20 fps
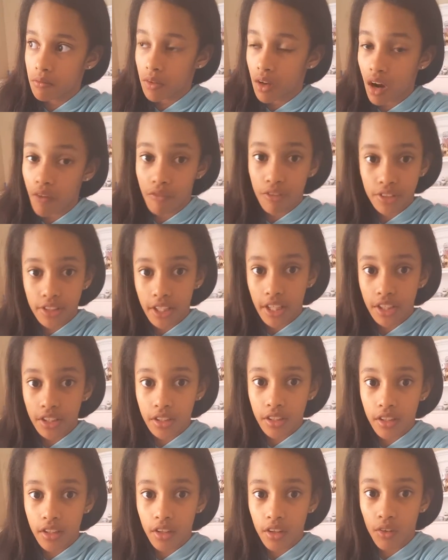
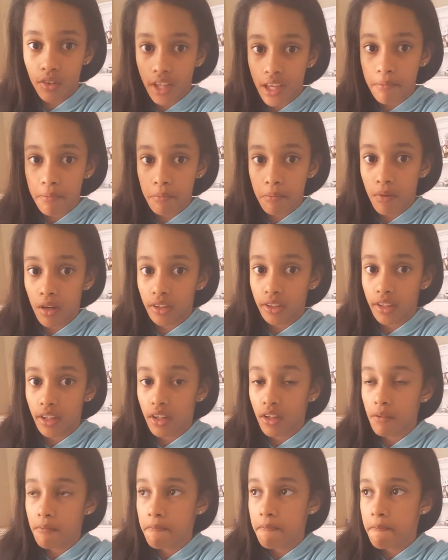conversation, it'll keep them on
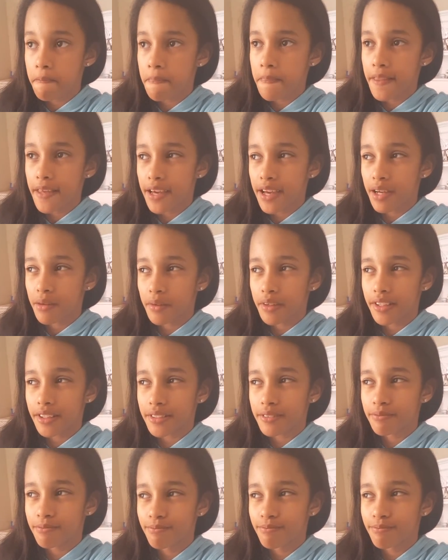there. And I'm like,